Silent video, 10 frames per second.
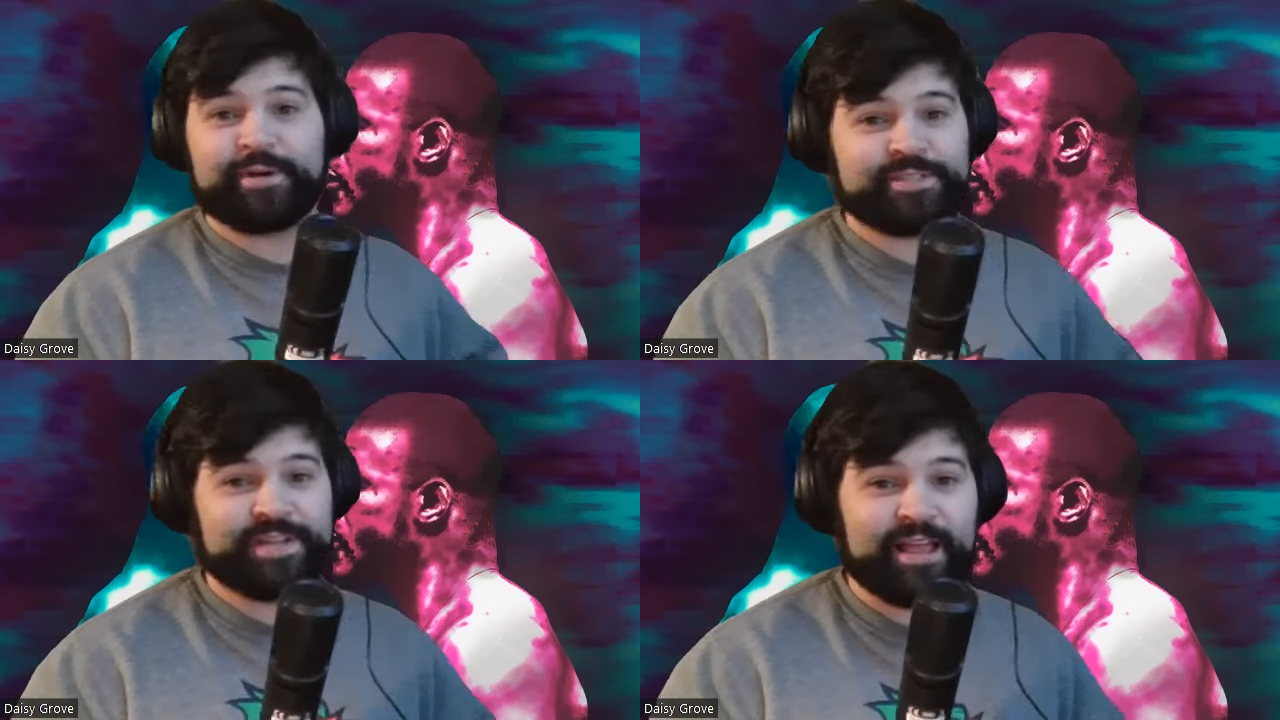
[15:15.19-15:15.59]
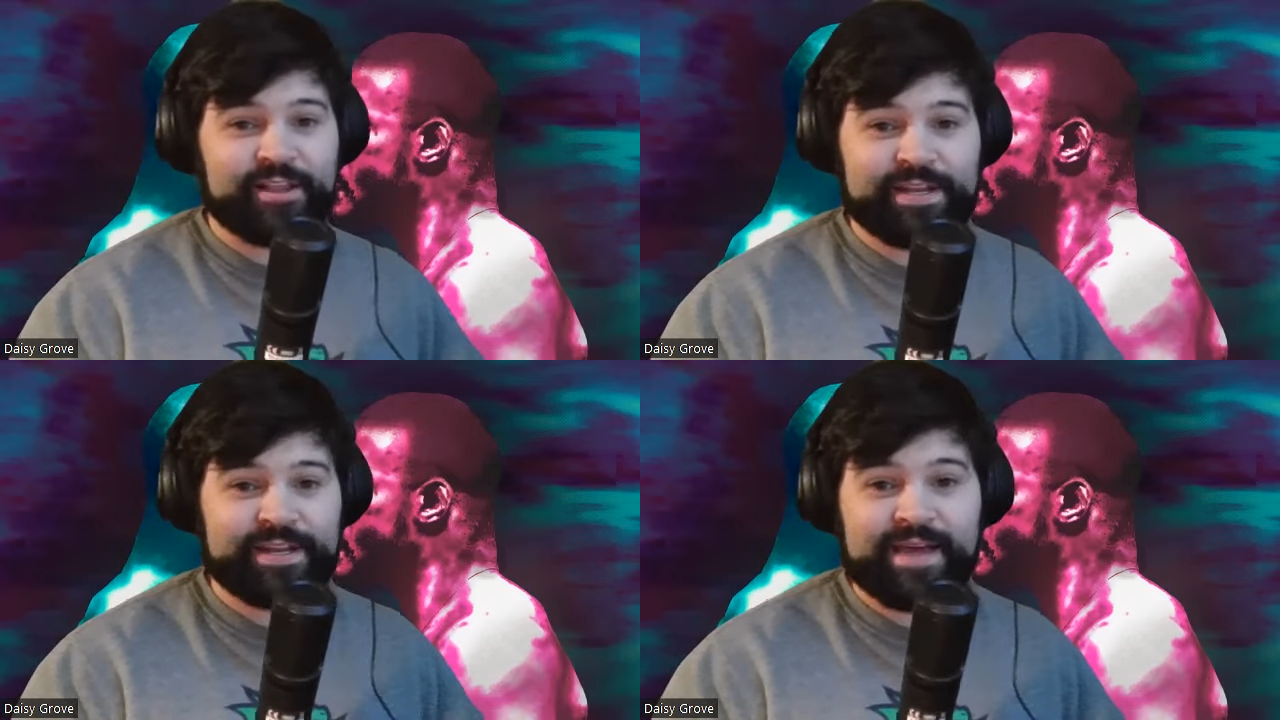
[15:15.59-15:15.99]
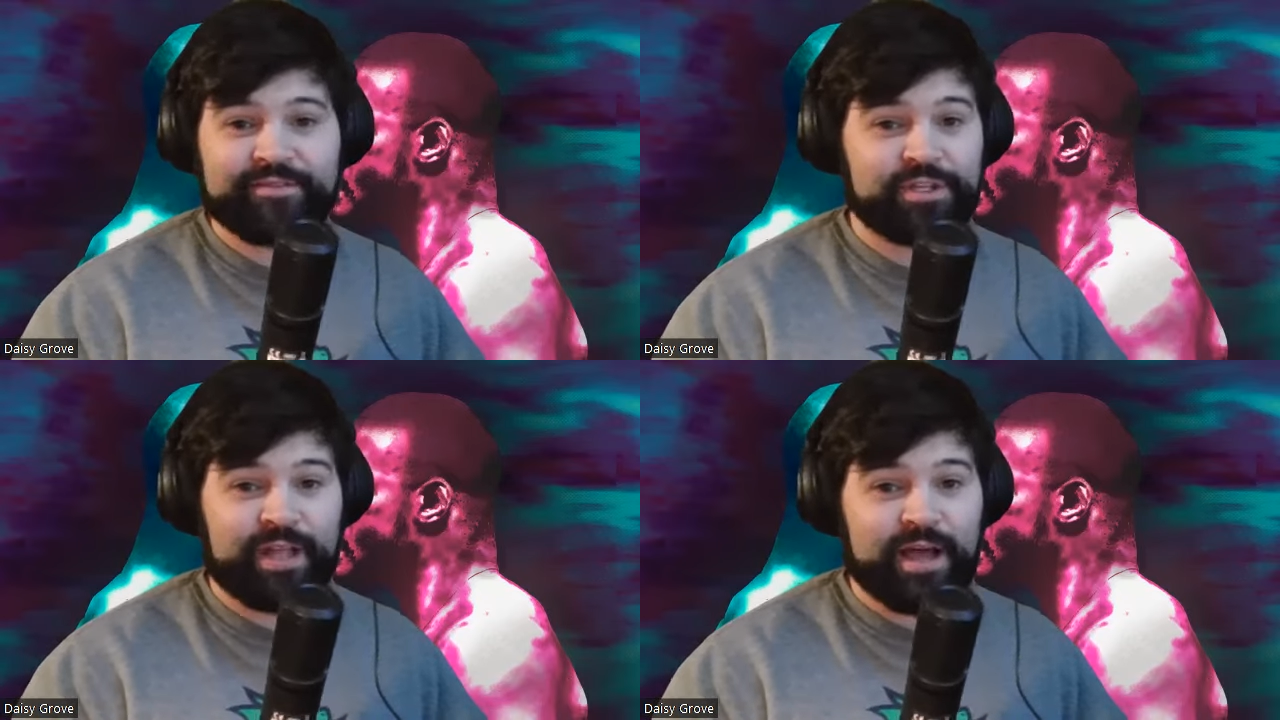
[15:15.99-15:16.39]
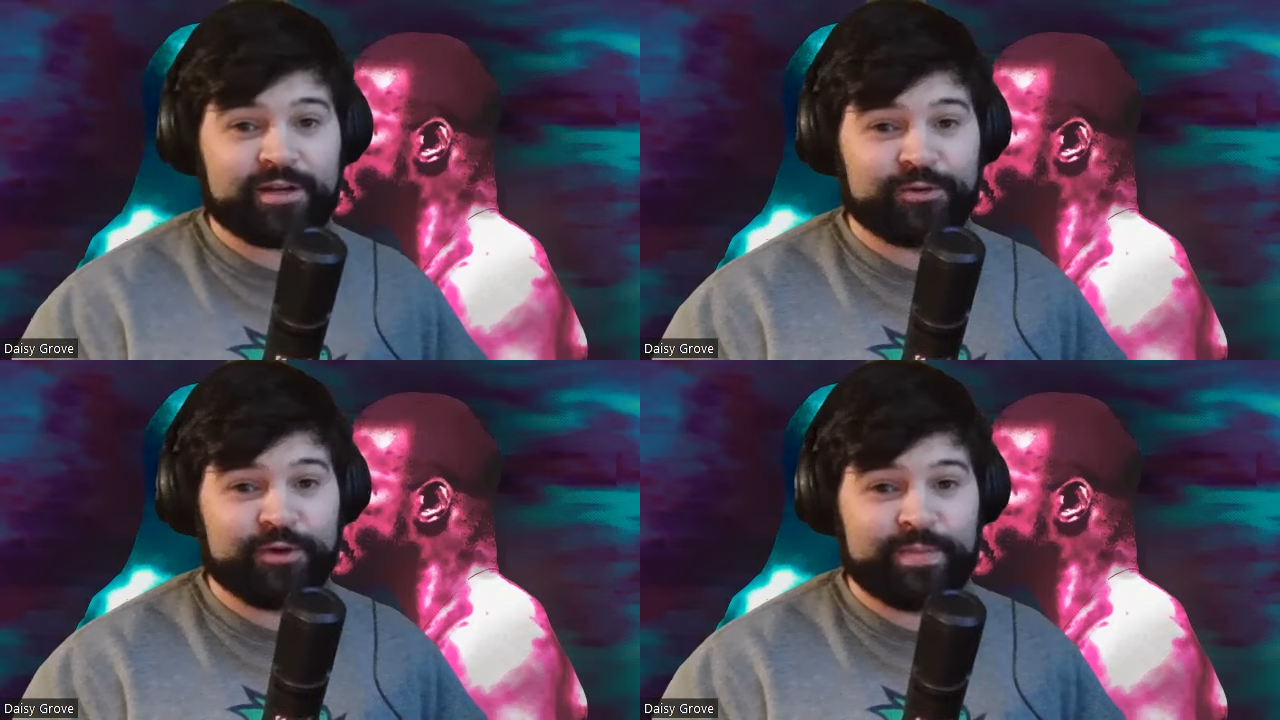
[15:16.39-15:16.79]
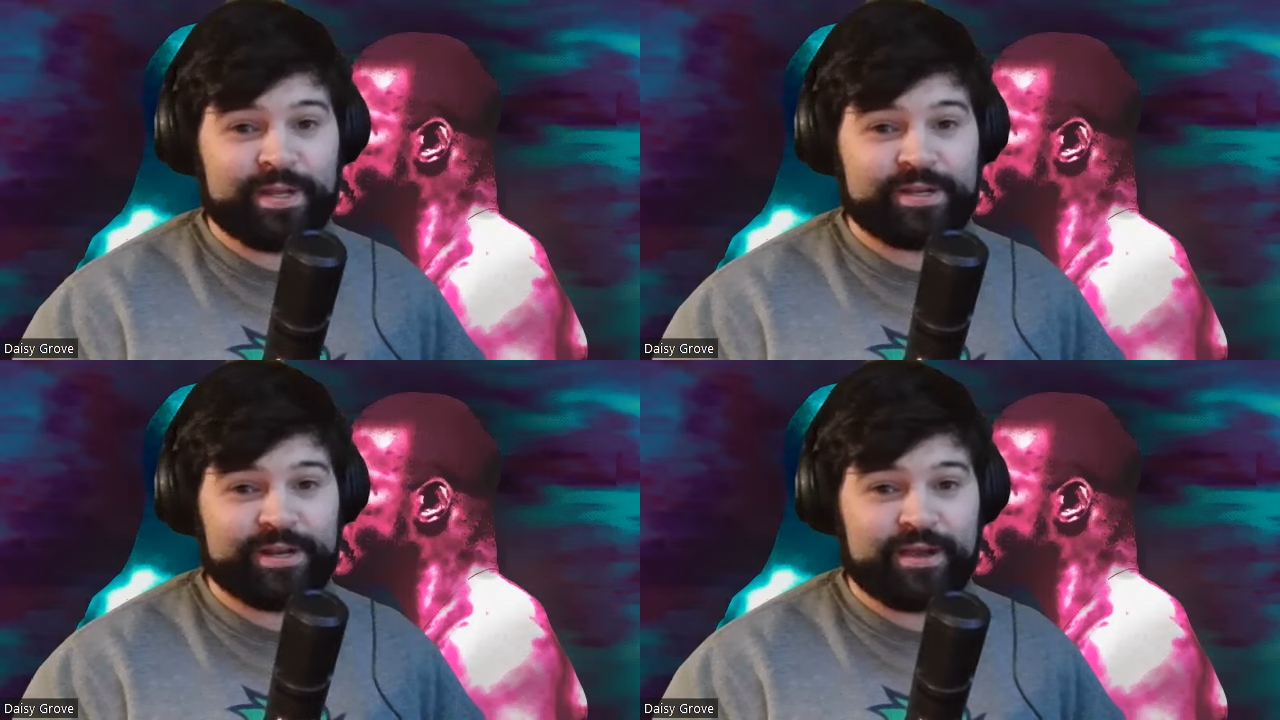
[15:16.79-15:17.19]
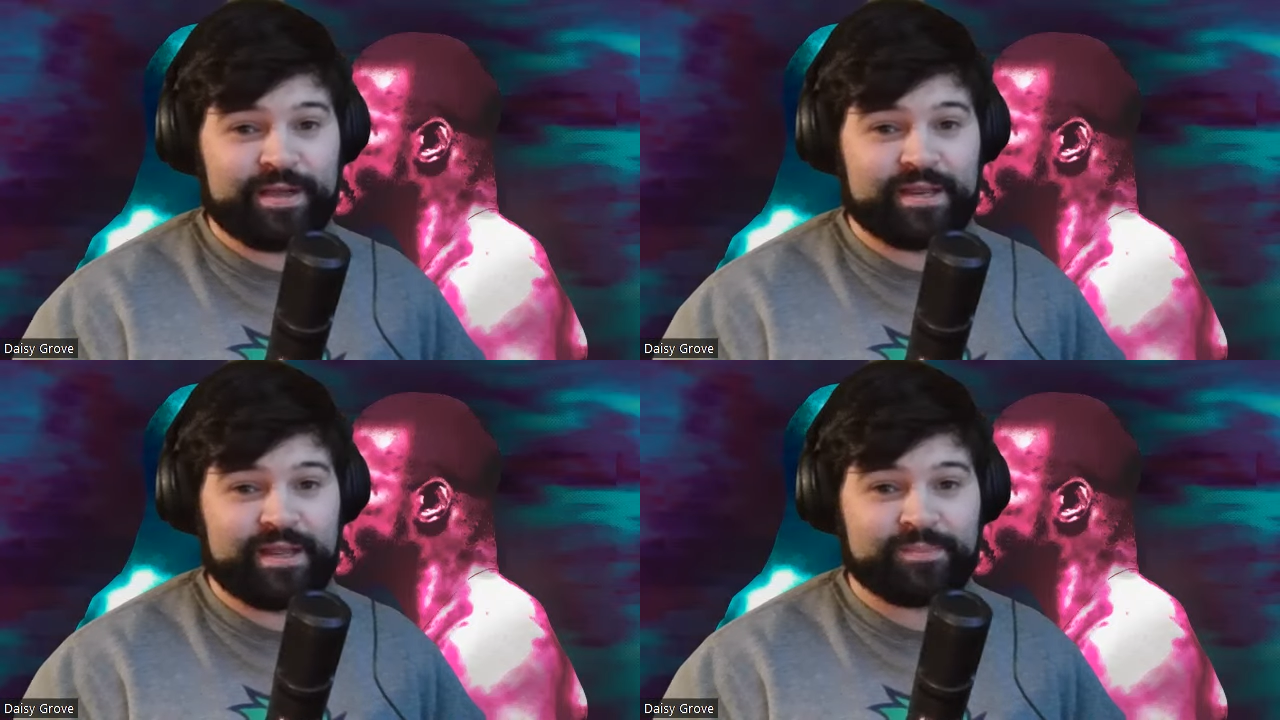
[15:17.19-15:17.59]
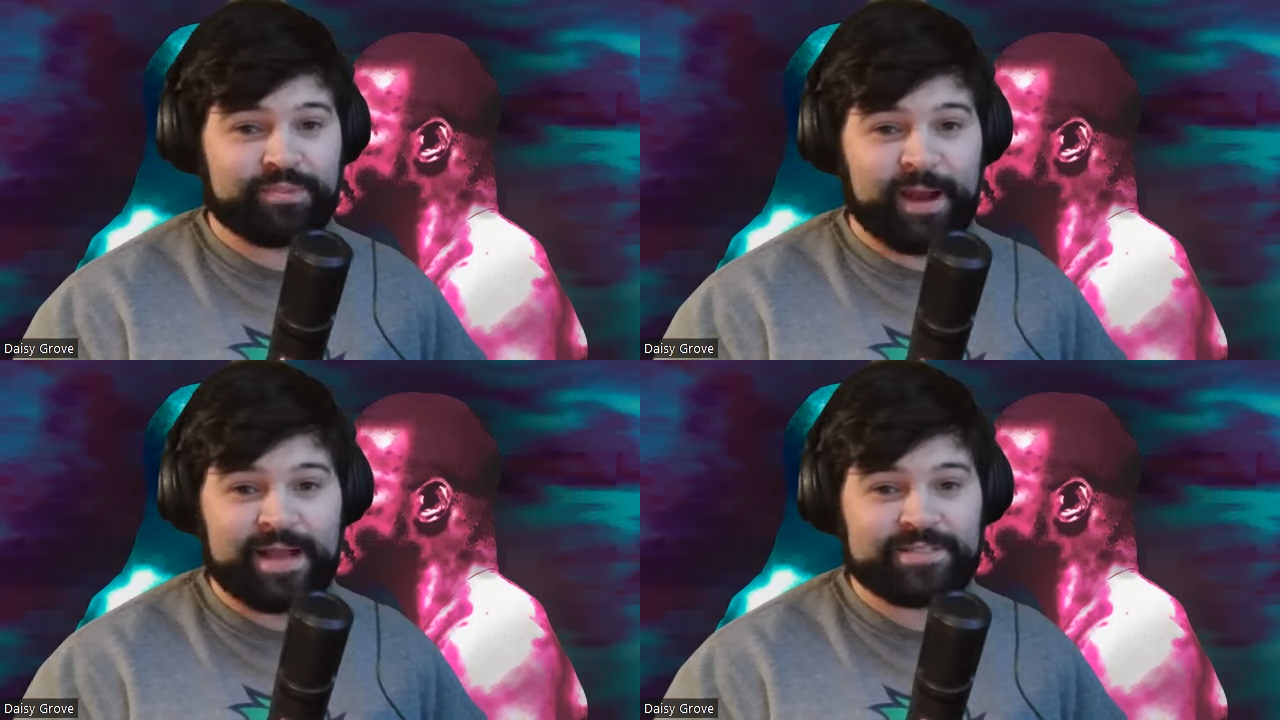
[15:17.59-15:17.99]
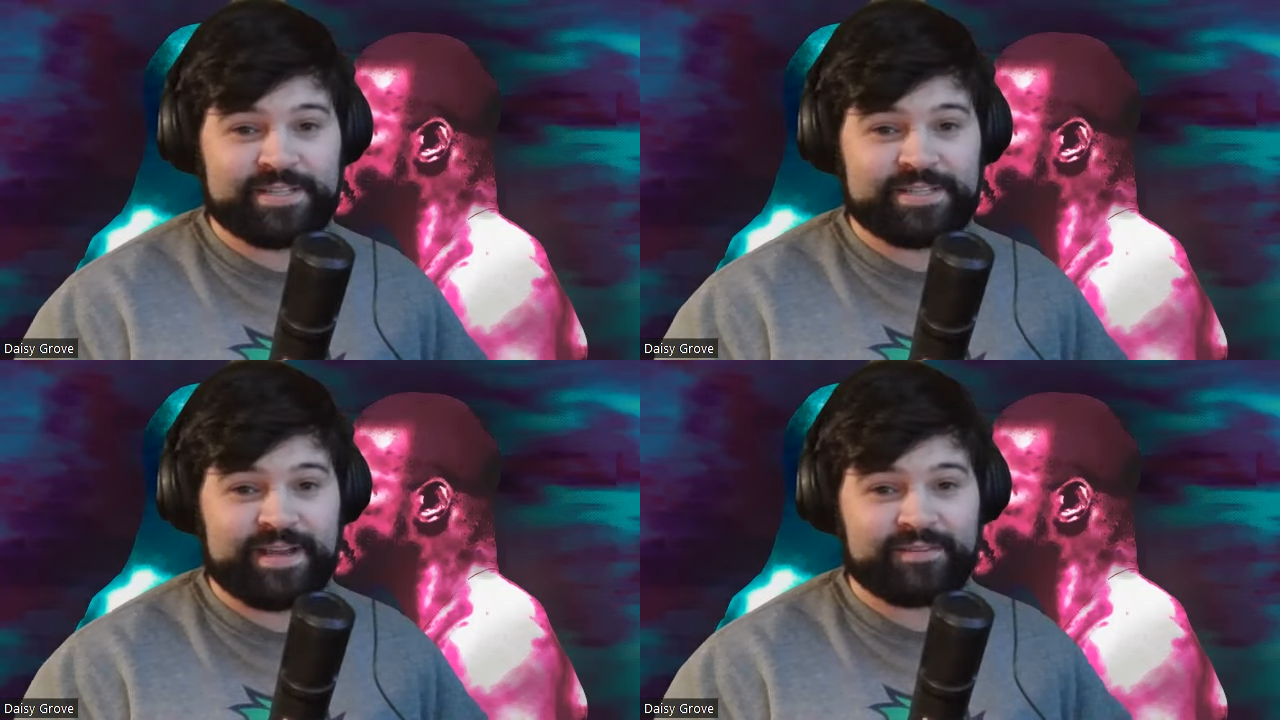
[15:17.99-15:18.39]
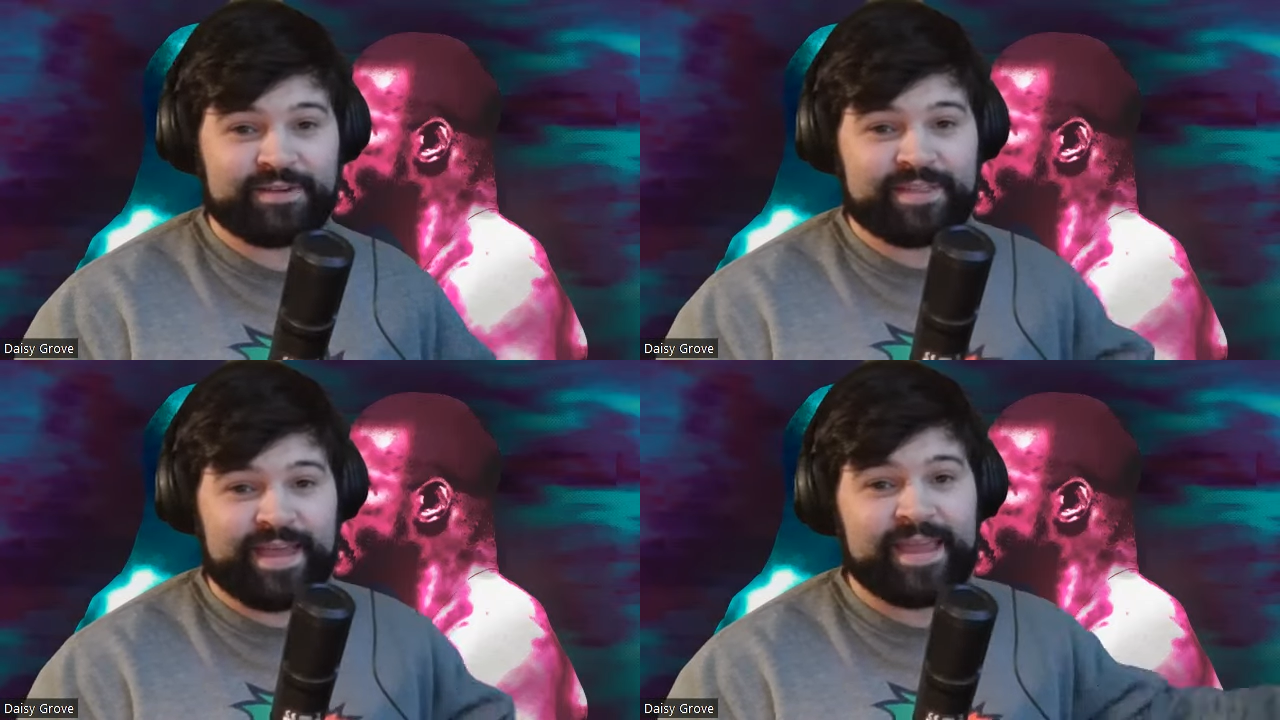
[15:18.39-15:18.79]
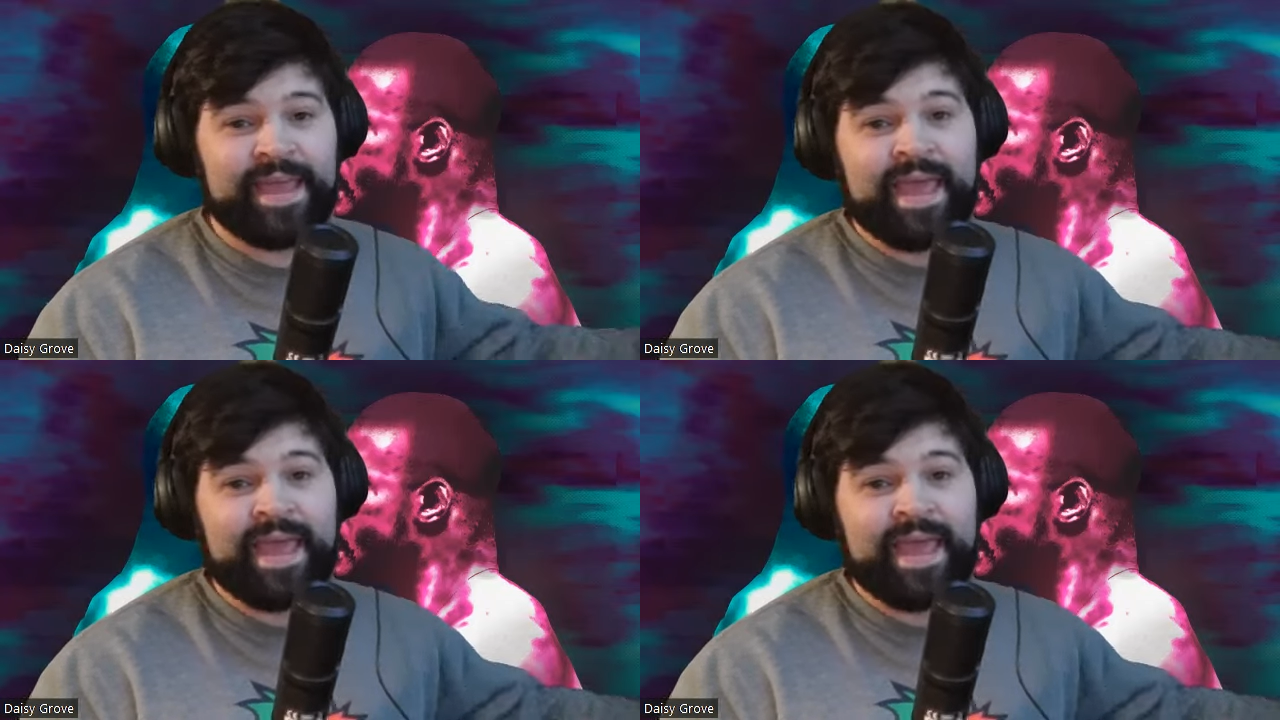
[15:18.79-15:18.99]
personality to have in the locker room and you know at, at practice and everything.